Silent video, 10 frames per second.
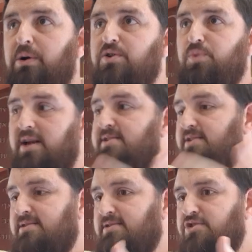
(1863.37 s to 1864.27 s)
Because what is
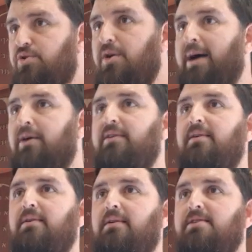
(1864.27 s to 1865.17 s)
this tune about?
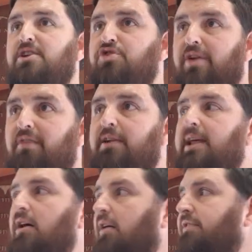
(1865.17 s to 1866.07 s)
It's the
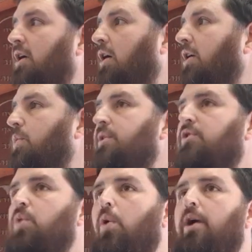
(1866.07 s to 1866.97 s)
traveling of the ark with the
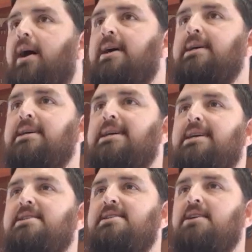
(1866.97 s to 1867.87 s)
Torah
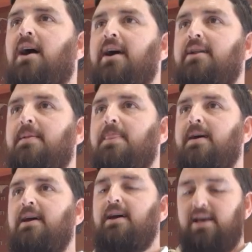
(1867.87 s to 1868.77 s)
inside.
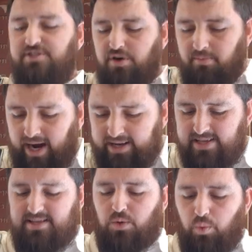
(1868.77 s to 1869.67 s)
It's to remind
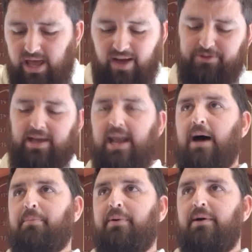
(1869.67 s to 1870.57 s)
us that we have to get
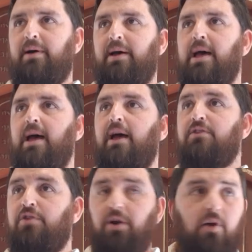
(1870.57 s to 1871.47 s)
up,
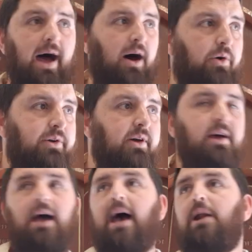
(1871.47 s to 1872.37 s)
turn around,
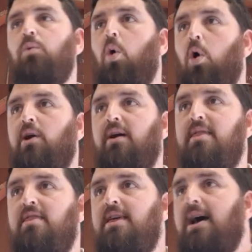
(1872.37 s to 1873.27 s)
and walk
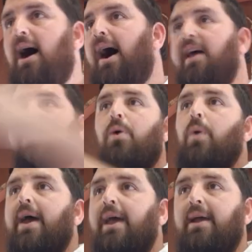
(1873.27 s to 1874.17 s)
the other
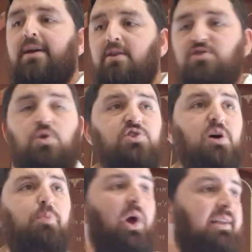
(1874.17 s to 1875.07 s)
way. Those noons
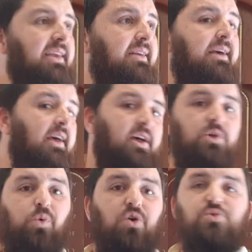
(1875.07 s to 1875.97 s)
are pointing
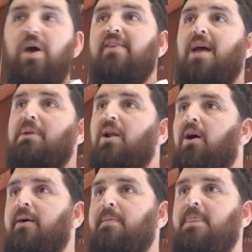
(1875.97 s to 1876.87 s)
towards where they
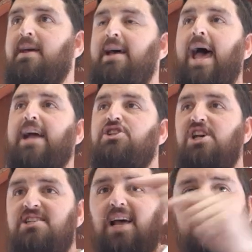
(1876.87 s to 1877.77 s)
belong. And
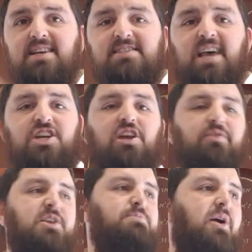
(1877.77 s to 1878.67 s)
just like this section
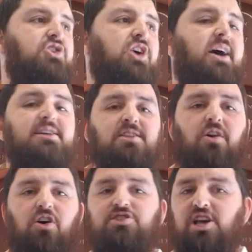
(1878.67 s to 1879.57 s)
from this parasha is in the
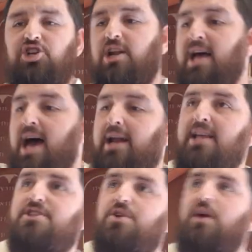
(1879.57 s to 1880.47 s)
wrong section and
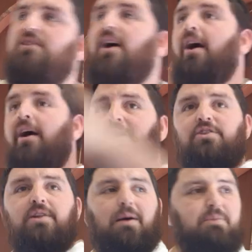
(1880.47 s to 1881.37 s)
needs to return
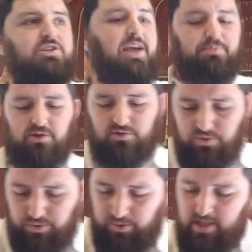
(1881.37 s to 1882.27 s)
to Numbers chapter
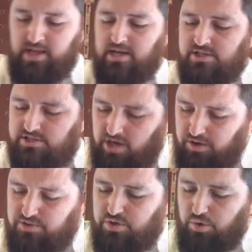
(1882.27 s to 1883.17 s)
2,
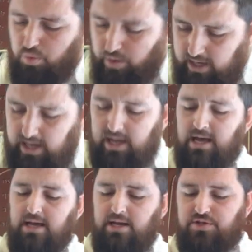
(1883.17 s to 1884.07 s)
so too
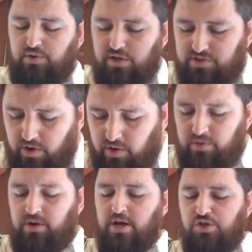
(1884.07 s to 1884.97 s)
we need to
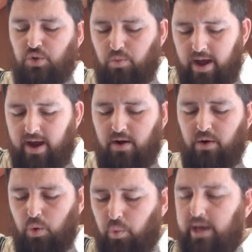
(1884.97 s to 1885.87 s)
return to
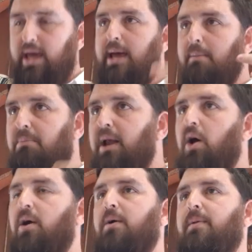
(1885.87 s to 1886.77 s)
where we
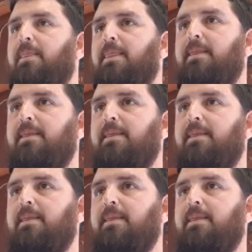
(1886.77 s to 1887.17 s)
belong.